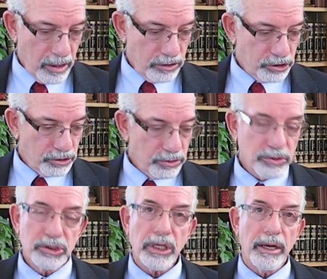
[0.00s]

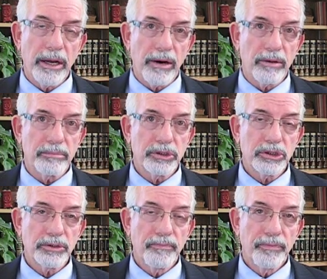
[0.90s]
Jews and
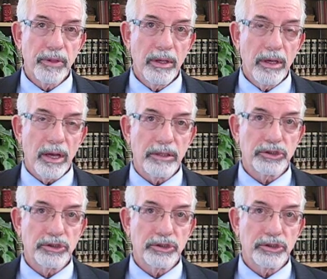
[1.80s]
Arabs. And